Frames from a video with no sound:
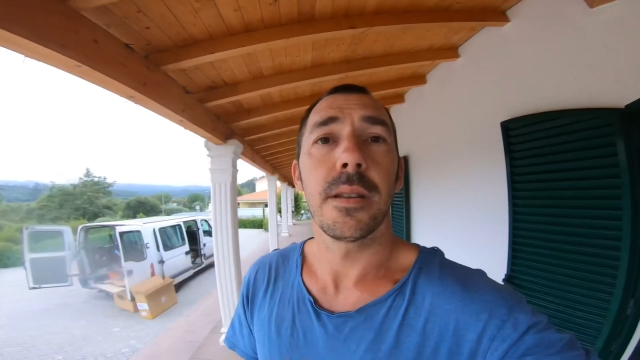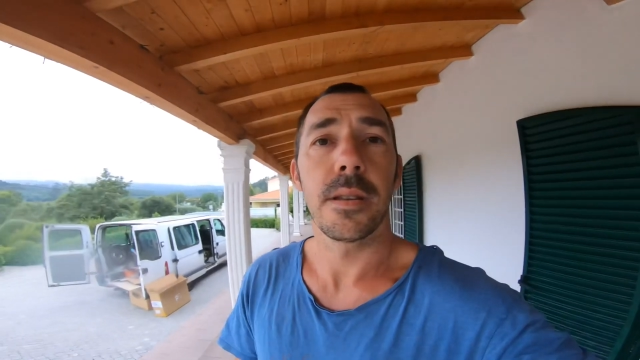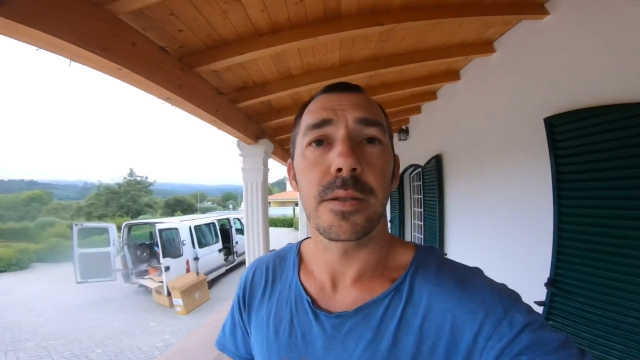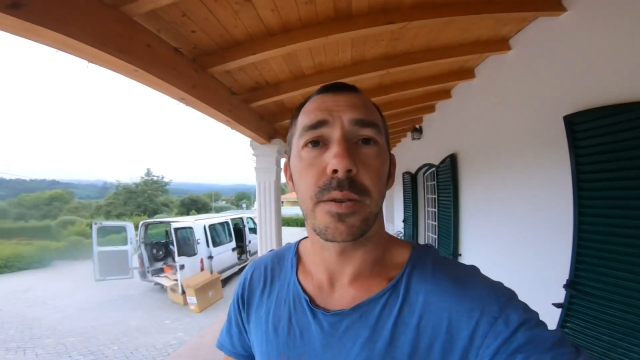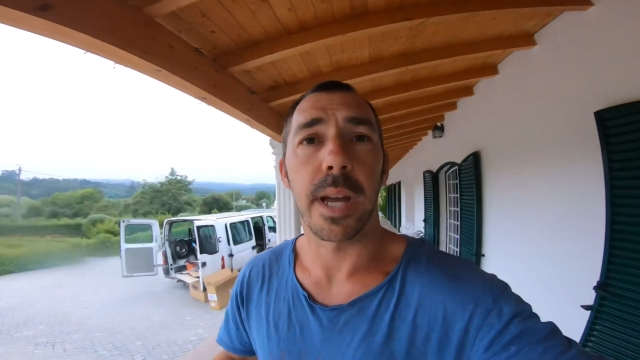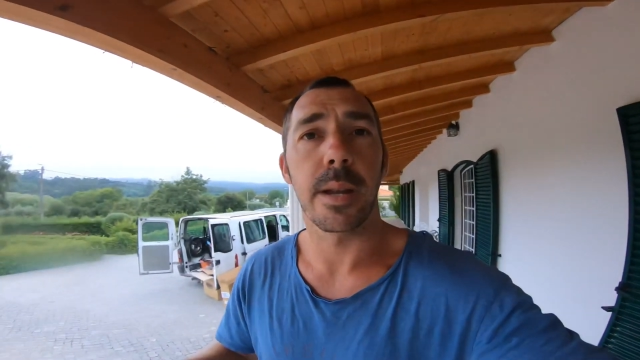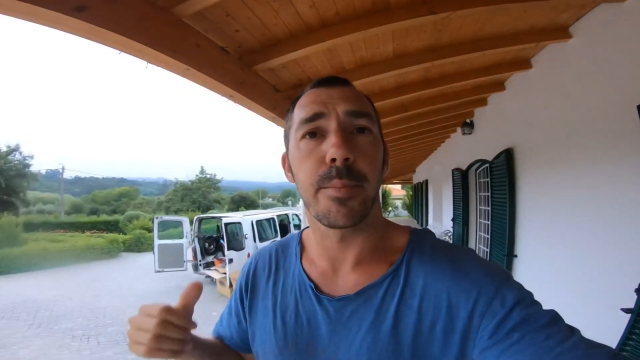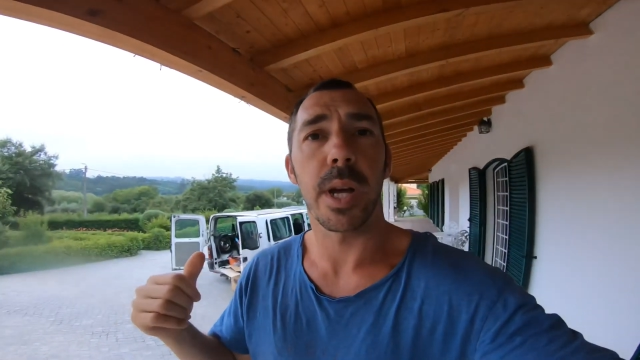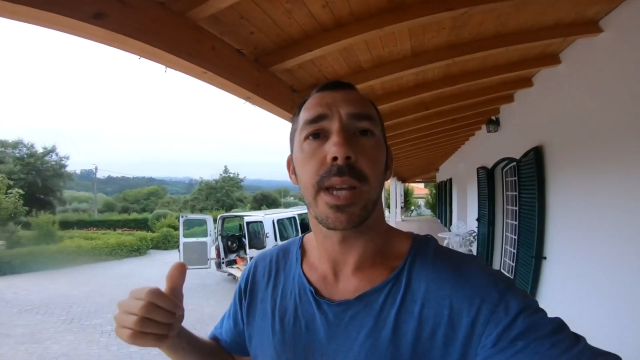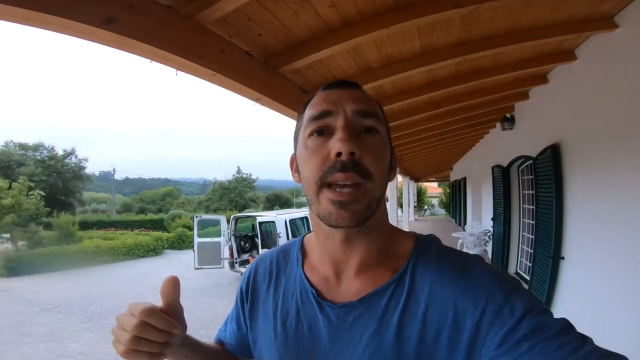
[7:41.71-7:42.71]
So I'm gonna get the
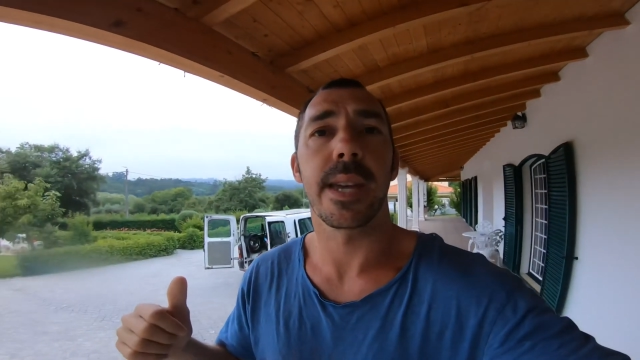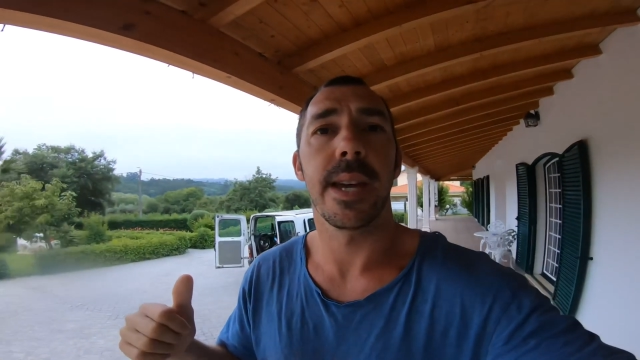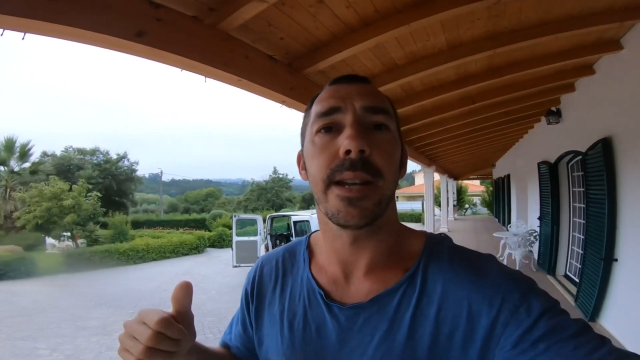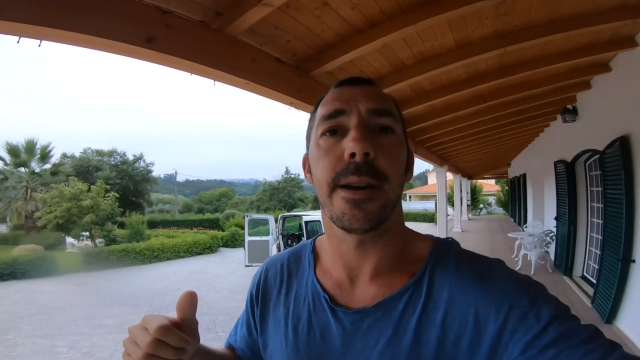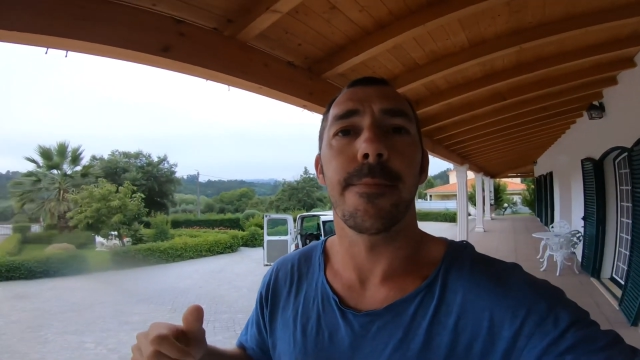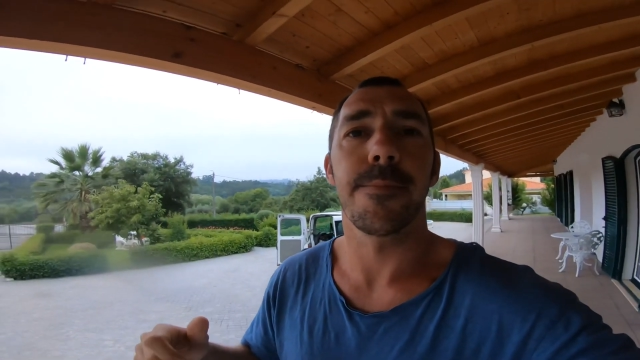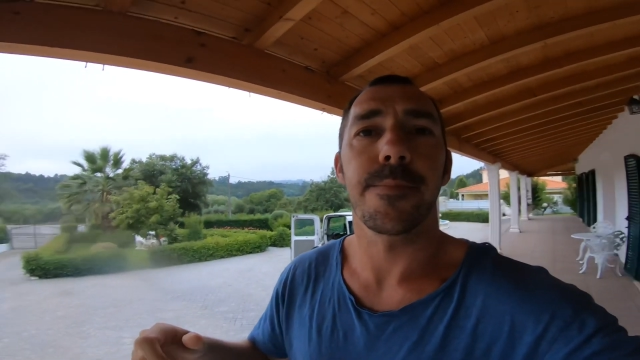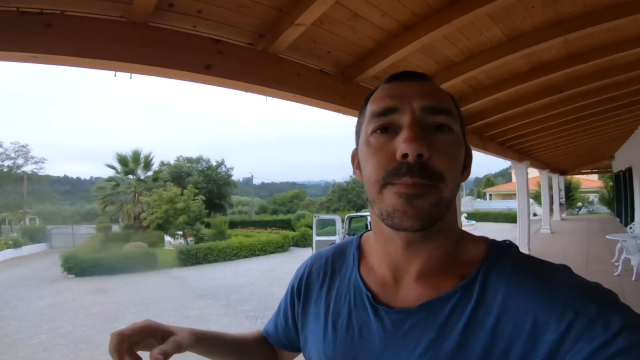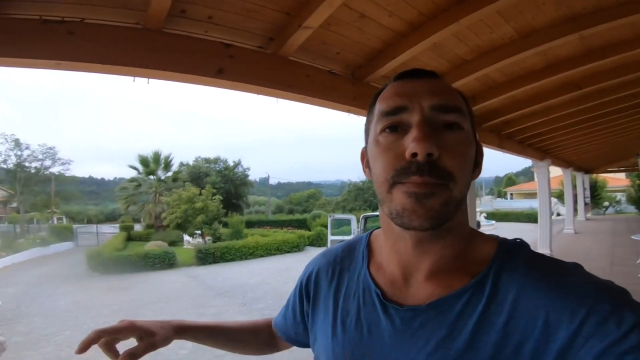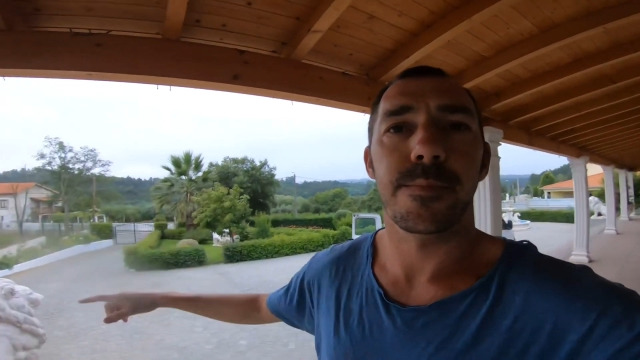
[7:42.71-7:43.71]
bike, get kitted up,
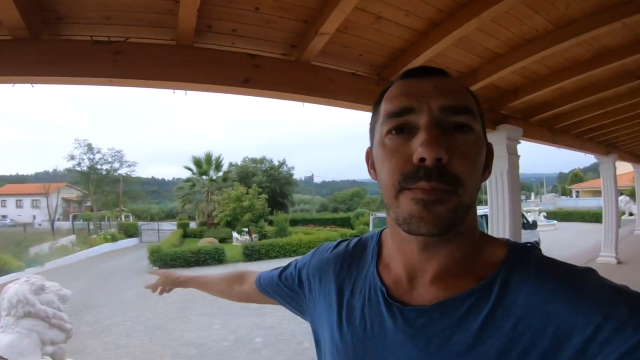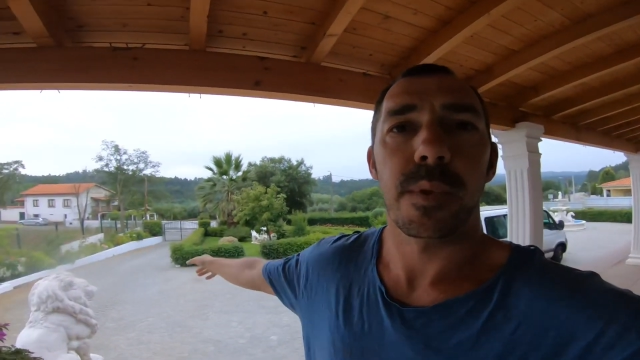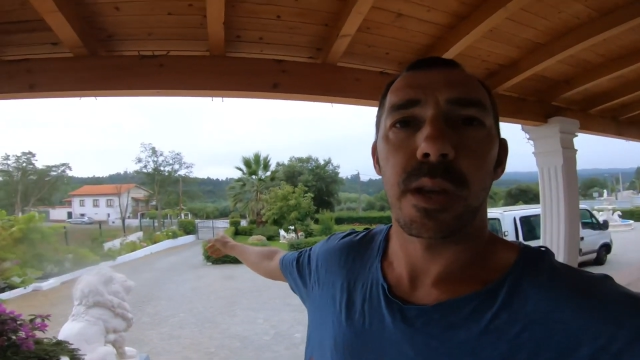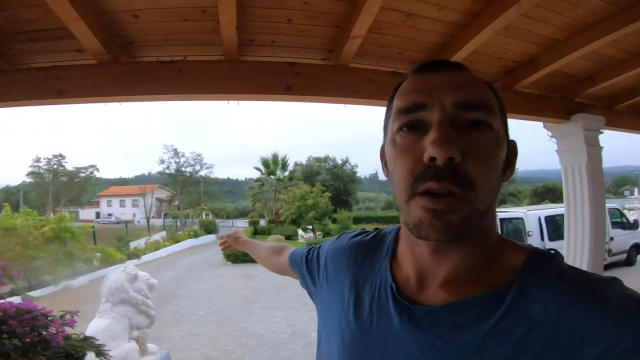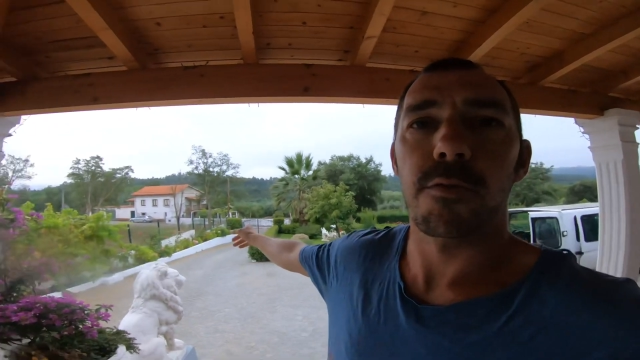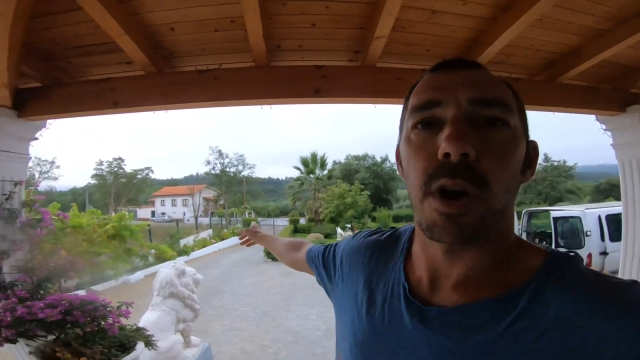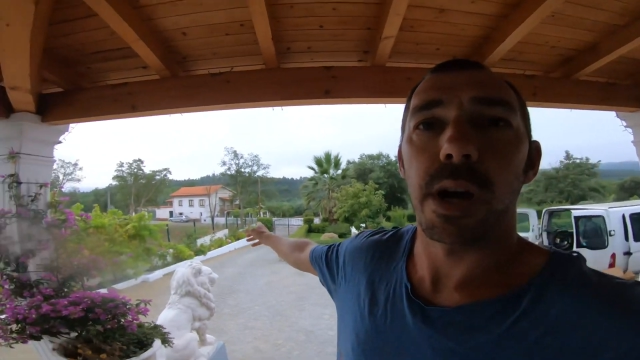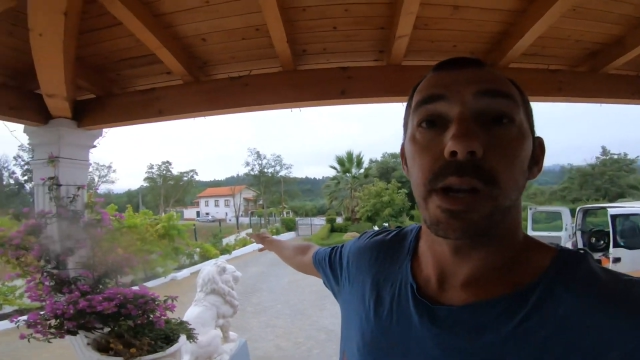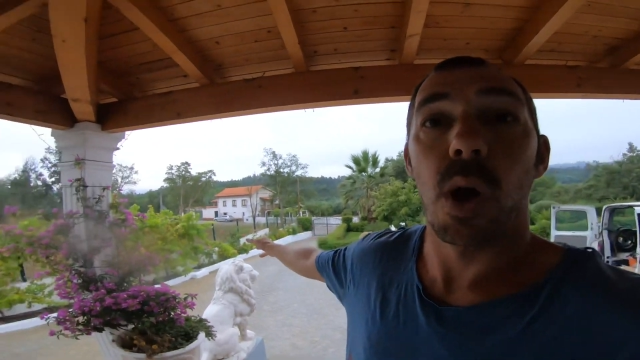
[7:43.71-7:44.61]
go ride.